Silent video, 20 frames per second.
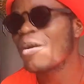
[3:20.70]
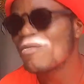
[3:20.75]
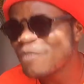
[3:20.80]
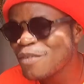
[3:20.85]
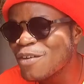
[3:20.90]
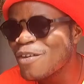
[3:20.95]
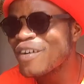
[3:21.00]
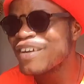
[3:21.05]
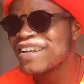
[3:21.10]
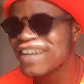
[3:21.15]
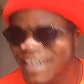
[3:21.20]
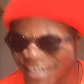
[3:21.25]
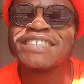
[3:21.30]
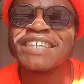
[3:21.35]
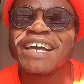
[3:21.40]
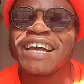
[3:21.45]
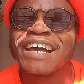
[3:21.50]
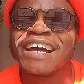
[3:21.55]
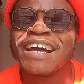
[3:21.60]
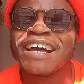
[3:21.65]
beyond that.
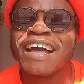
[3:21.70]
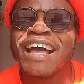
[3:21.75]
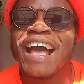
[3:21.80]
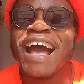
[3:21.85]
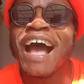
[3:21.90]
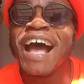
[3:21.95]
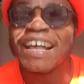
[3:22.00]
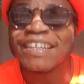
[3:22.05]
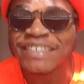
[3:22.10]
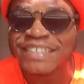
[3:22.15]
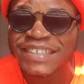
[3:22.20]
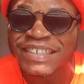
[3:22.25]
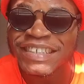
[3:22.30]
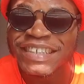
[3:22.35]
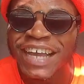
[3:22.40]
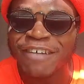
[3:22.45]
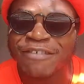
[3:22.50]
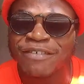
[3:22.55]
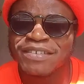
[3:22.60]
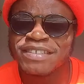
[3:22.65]
Yeah, Hansen.
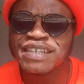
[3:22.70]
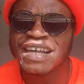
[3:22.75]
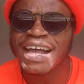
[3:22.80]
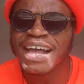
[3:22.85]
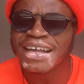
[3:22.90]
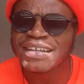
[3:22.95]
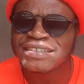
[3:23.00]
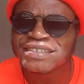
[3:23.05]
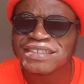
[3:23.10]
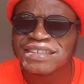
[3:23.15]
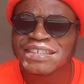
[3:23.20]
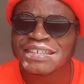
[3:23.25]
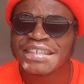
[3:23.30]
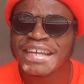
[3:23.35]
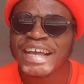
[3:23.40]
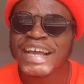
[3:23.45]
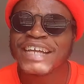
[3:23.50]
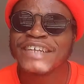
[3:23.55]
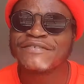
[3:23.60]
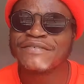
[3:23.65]
Yeah, because yeah, Hansen,
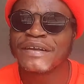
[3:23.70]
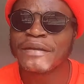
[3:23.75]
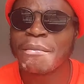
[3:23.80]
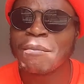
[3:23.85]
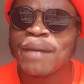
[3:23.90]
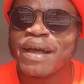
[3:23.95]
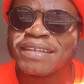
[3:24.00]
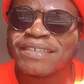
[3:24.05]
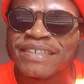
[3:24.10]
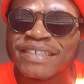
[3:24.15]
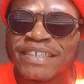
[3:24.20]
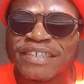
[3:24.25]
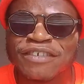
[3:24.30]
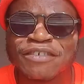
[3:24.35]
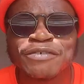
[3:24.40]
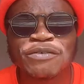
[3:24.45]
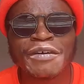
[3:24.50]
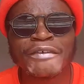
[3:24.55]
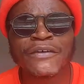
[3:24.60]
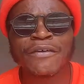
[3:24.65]
Trigmati,
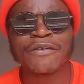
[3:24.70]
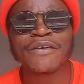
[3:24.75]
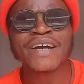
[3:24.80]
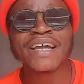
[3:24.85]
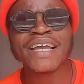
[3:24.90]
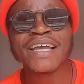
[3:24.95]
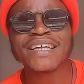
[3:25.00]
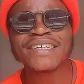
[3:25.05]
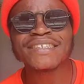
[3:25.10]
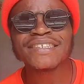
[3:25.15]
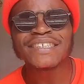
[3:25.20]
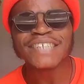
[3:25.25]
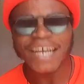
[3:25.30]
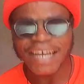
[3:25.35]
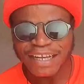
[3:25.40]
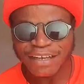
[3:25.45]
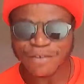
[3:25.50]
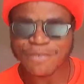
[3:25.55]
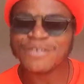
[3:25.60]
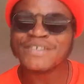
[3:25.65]
Joel Orings,
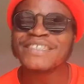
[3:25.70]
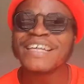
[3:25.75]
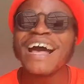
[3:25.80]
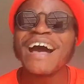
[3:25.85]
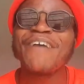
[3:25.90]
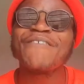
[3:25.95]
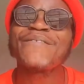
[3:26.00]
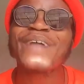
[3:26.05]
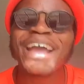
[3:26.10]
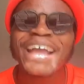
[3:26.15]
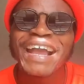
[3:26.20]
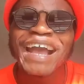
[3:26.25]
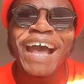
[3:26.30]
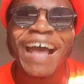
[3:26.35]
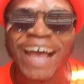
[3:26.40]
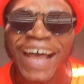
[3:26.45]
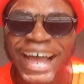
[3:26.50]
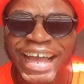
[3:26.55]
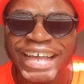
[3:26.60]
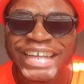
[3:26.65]
Charlie, those are my
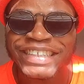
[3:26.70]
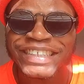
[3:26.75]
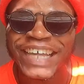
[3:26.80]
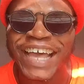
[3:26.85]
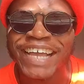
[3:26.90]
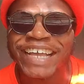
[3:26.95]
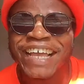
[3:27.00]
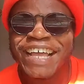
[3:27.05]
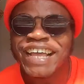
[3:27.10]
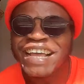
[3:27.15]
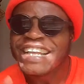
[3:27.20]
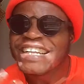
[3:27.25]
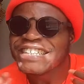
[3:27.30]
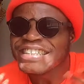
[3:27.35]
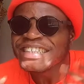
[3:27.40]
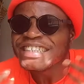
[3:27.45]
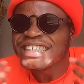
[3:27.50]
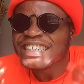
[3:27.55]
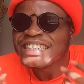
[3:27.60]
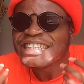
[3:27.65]
guys. Like,
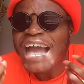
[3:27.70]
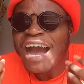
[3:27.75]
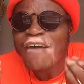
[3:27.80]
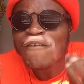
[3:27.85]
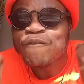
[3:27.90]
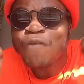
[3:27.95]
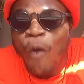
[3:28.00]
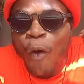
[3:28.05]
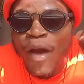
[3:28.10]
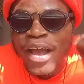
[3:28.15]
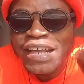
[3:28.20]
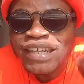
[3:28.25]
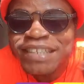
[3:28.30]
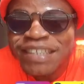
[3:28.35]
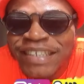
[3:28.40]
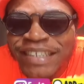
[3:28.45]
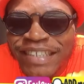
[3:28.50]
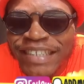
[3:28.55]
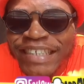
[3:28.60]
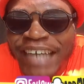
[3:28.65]
their voice
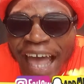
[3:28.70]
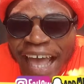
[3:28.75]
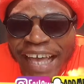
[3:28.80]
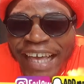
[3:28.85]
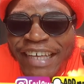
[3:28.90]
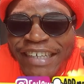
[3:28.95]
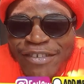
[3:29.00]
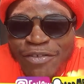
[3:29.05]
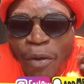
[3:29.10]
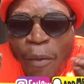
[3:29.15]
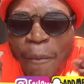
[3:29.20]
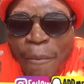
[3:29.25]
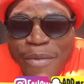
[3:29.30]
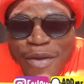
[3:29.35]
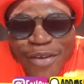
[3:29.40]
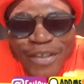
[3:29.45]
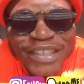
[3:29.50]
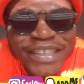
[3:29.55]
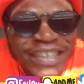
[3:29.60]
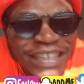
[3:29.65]
is like some
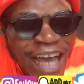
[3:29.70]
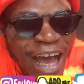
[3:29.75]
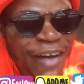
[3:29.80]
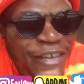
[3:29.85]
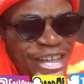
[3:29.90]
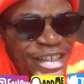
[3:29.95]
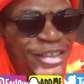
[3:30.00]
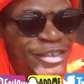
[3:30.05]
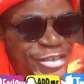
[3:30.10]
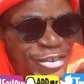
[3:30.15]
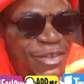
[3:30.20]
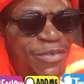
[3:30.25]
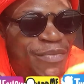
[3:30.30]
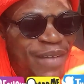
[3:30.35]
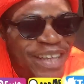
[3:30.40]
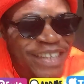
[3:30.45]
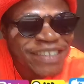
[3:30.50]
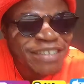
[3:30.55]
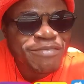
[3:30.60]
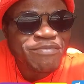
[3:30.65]
musical
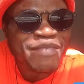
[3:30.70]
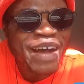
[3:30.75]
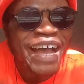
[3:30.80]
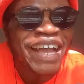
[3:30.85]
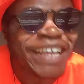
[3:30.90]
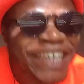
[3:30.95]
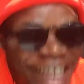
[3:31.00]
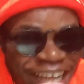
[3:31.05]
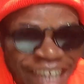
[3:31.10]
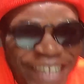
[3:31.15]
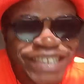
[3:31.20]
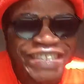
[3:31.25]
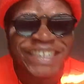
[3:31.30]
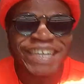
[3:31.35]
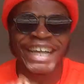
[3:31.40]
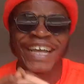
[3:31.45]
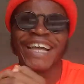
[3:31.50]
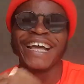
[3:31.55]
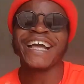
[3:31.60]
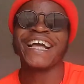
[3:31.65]
instrument in my ears.
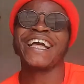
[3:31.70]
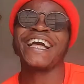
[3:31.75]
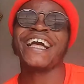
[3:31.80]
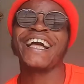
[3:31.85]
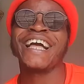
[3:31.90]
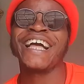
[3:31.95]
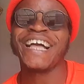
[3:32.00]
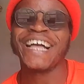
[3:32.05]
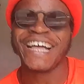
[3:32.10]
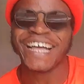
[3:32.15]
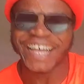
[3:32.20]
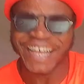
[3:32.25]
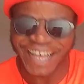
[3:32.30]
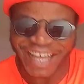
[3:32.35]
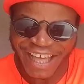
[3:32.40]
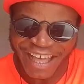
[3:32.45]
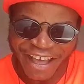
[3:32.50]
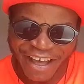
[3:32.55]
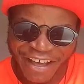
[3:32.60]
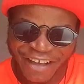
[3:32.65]

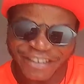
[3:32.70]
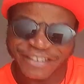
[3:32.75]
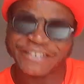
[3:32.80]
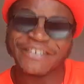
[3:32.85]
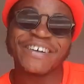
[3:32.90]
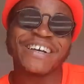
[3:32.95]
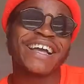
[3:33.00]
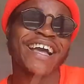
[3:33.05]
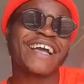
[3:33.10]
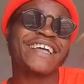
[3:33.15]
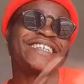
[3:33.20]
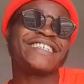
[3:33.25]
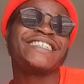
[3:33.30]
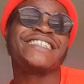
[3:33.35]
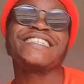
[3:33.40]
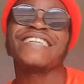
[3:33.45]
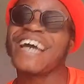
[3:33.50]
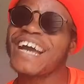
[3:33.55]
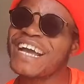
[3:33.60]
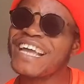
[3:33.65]
So guys,
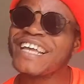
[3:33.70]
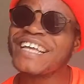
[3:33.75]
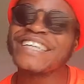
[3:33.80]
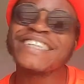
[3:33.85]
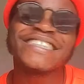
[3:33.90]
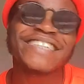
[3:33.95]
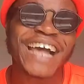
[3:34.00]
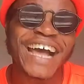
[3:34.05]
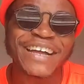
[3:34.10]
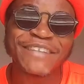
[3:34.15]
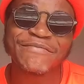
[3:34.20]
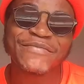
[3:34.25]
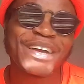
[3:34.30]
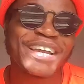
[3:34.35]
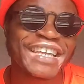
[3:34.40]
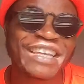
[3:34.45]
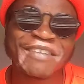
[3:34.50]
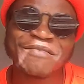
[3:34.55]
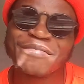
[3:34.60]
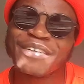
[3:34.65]
Charlie, it's
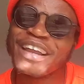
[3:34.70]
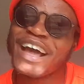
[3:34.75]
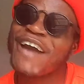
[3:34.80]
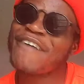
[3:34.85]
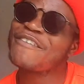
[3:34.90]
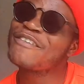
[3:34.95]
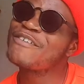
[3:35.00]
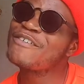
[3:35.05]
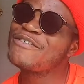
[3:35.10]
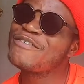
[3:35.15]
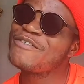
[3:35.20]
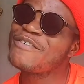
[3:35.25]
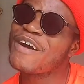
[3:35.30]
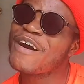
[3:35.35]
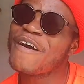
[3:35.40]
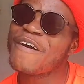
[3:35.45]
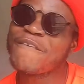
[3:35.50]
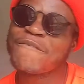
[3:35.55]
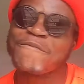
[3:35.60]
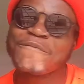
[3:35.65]
heartbreaking, but how we go do
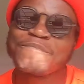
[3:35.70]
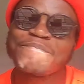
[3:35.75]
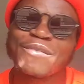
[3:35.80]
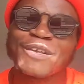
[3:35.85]
on.